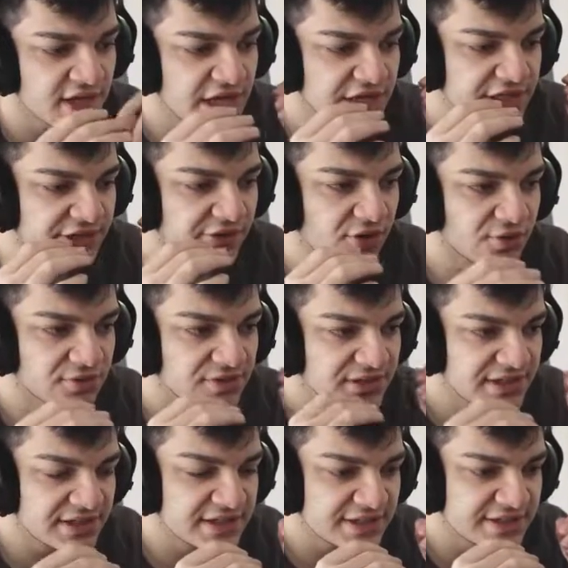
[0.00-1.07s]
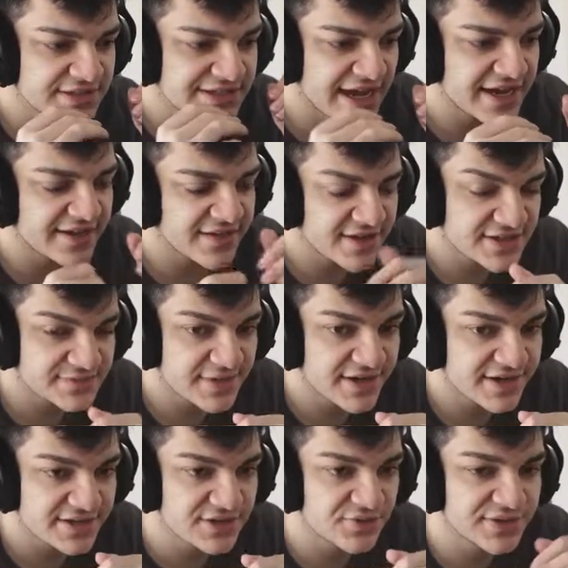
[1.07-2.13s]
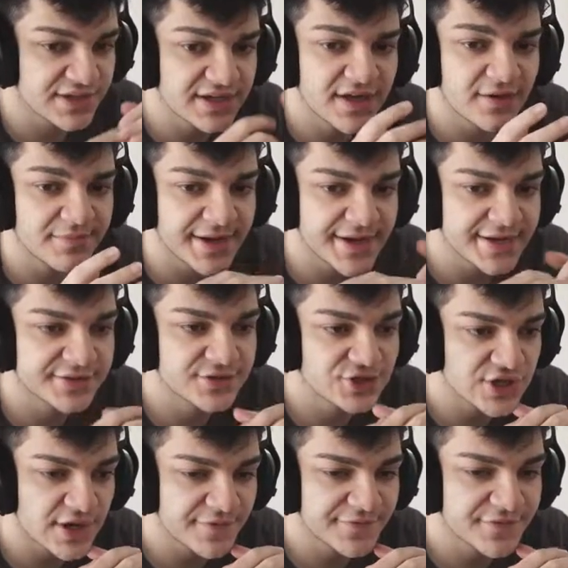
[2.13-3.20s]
You only need attack cosmetics. So when they come back in the shop for